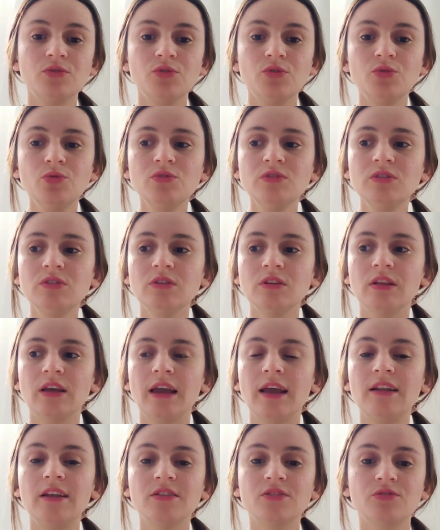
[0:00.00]
you're using an
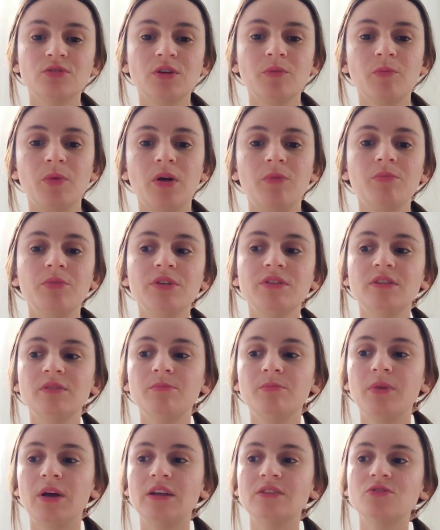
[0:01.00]
electric pump, it
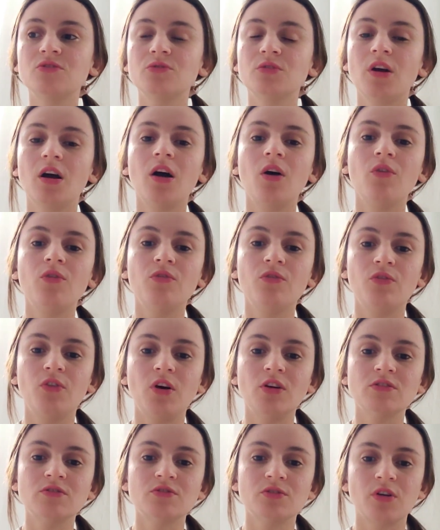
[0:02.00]
depends on how
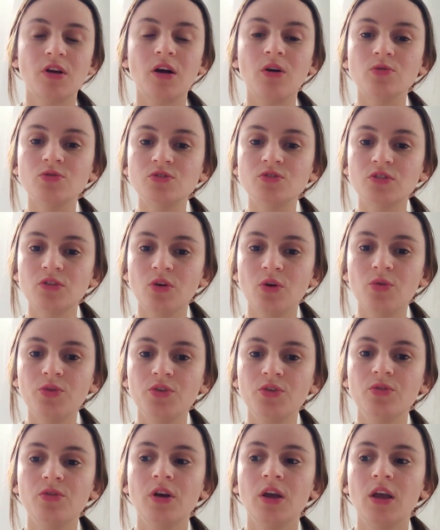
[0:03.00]
fast or how slow
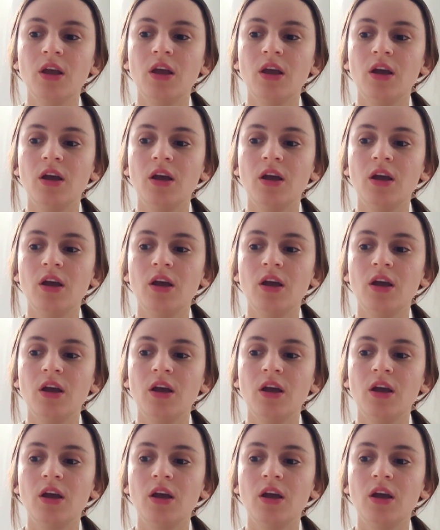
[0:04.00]
you